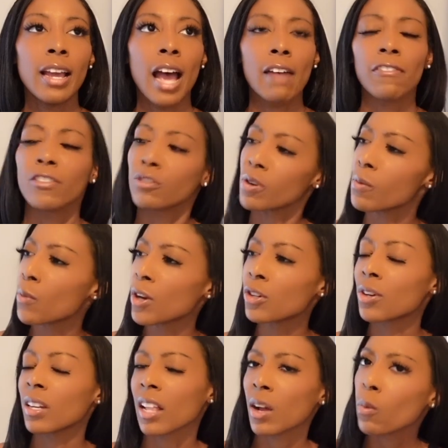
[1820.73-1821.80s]
have everyone
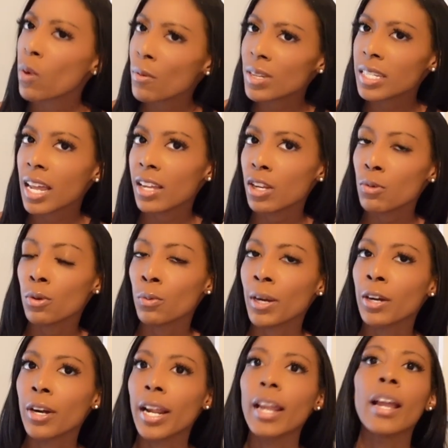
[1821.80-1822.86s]
wondering like, what was that you were
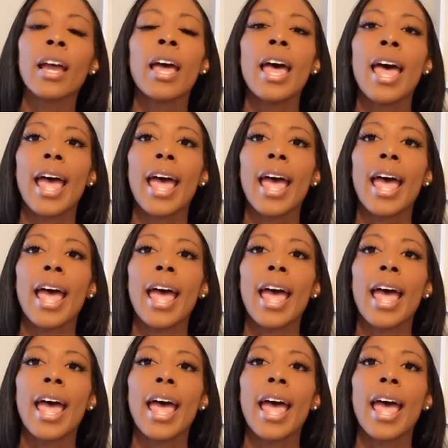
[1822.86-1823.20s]
wearing?